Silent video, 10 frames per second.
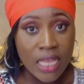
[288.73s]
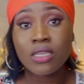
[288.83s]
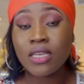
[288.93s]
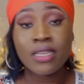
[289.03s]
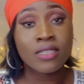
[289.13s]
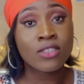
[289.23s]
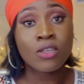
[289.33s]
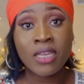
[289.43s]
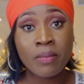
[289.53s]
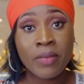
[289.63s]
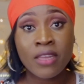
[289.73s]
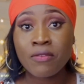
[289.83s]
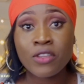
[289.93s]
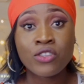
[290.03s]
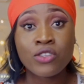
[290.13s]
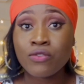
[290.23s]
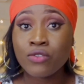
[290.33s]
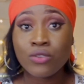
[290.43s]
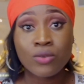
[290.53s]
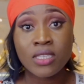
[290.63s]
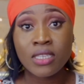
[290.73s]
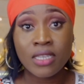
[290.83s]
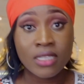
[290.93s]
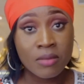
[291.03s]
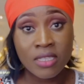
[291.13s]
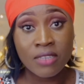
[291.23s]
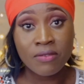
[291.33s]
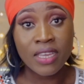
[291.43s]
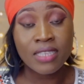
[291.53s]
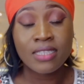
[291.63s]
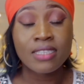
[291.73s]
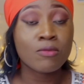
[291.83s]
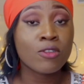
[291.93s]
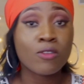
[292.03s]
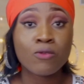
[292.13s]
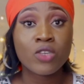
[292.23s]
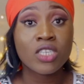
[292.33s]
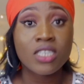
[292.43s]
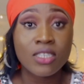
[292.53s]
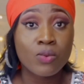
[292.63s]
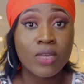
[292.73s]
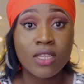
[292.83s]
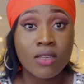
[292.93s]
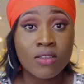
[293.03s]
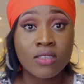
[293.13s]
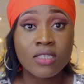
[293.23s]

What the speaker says: There's so many benefits of doing the intermittent fasting, one of which is weight loss,